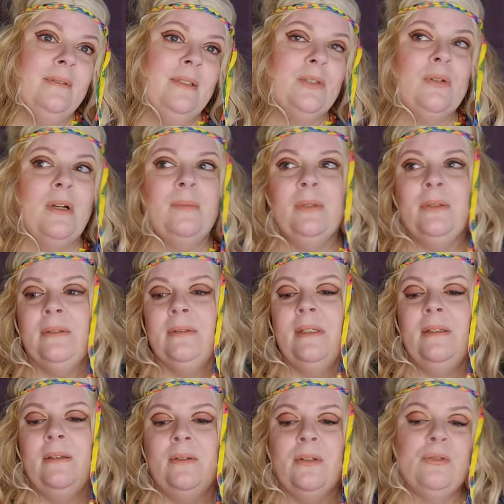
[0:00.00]

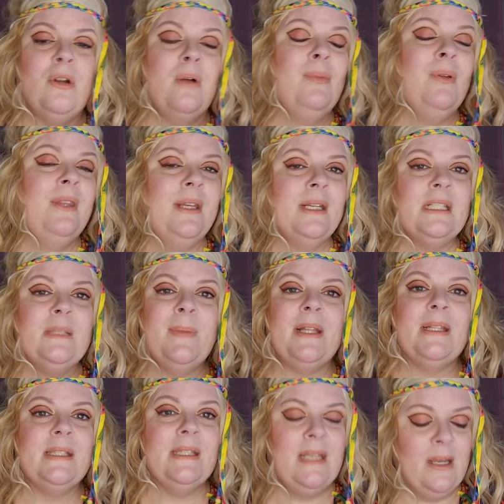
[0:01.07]
the
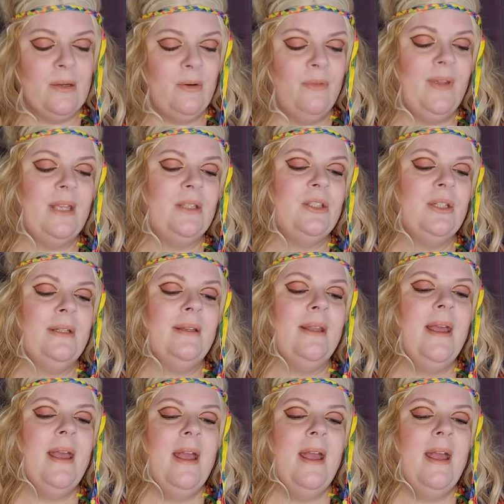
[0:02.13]
expense, the aggravation,